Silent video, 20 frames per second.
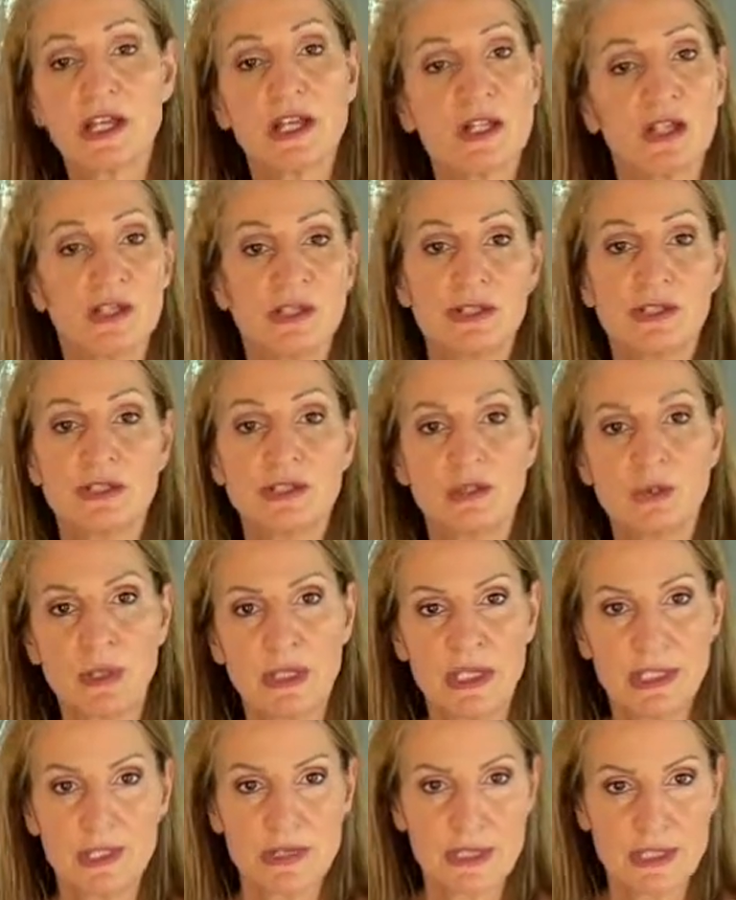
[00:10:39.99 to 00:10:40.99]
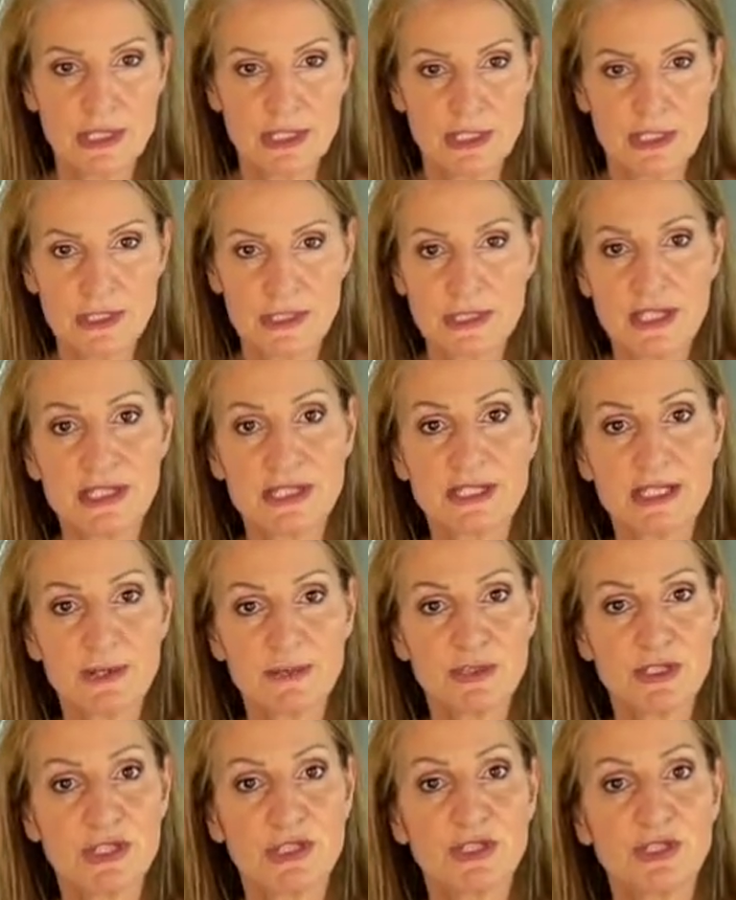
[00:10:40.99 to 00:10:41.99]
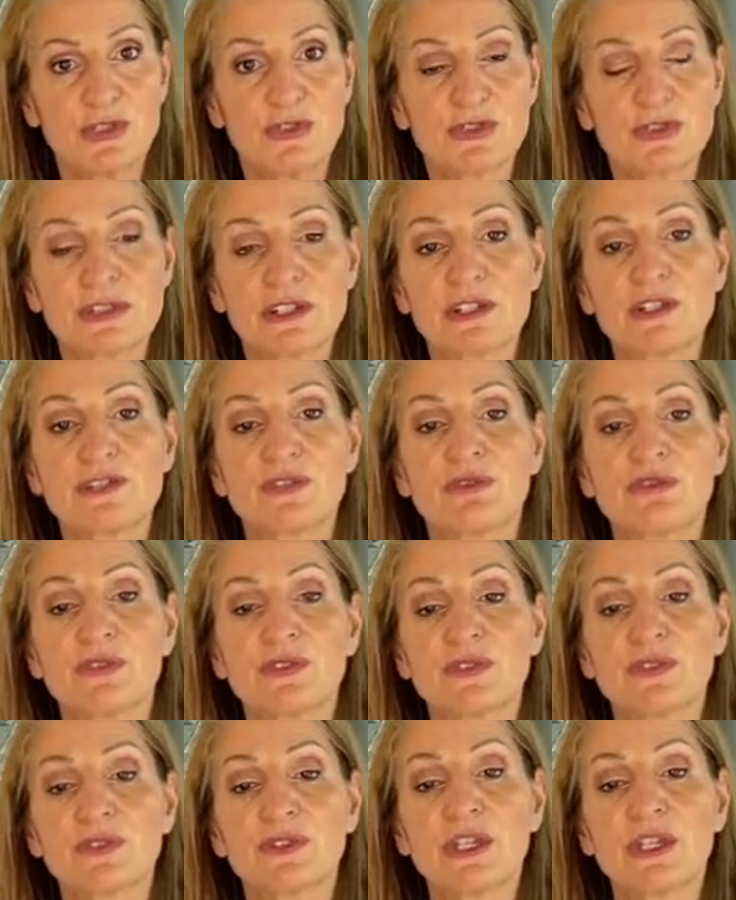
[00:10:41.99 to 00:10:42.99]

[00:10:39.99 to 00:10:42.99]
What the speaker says: I only do wedding dresses. It's up to you till you feel